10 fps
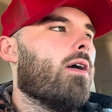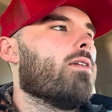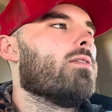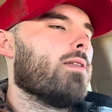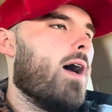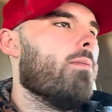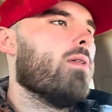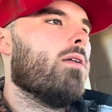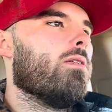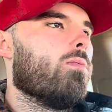Like, stop
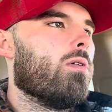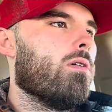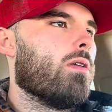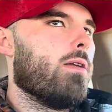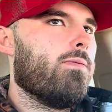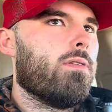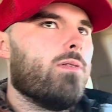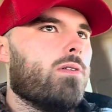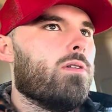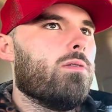letting the world
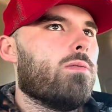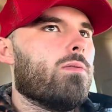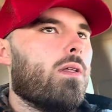influence you.